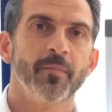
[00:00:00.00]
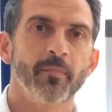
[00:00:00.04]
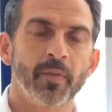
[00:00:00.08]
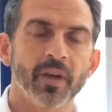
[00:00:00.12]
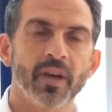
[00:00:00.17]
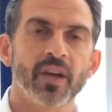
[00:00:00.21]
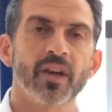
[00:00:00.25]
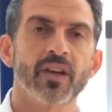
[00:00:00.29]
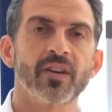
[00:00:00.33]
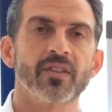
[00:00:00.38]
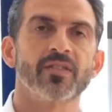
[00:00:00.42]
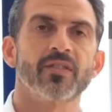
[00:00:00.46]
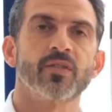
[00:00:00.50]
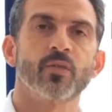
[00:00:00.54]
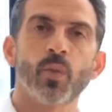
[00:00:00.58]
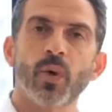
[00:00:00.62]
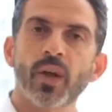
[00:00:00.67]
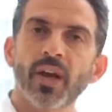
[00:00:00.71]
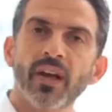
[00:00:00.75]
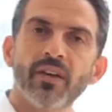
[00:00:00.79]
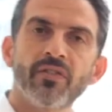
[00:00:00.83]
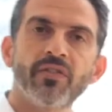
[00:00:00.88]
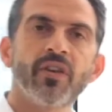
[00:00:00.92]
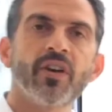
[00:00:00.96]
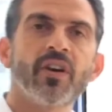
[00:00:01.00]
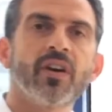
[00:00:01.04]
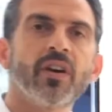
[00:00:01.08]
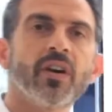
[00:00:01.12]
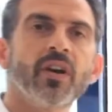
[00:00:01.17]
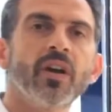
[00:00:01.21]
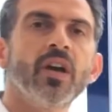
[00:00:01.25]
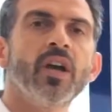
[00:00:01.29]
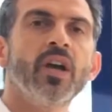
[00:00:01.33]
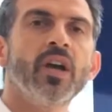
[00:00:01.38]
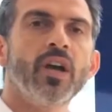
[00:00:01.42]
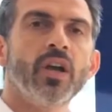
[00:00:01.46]
because whenever
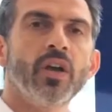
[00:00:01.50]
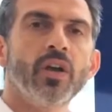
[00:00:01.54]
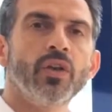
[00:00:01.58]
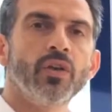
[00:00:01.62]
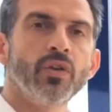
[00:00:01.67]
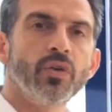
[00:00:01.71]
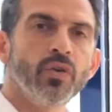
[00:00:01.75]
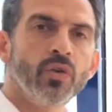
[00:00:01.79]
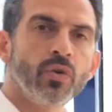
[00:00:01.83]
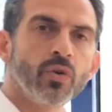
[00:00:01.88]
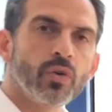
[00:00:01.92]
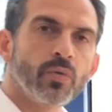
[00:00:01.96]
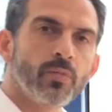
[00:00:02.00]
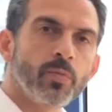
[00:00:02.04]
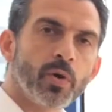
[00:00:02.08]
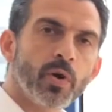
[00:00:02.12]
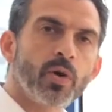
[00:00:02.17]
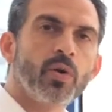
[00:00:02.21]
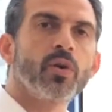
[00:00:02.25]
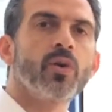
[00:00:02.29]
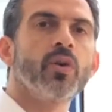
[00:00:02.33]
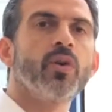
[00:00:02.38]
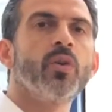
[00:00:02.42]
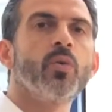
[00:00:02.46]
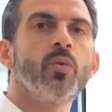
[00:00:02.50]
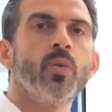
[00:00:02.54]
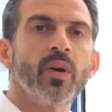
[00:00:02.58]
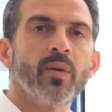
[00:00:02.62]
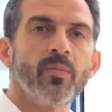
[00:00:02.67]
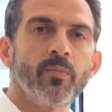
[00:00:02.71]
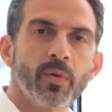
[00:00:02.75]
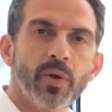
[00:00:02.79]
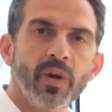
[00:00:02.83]
your broker will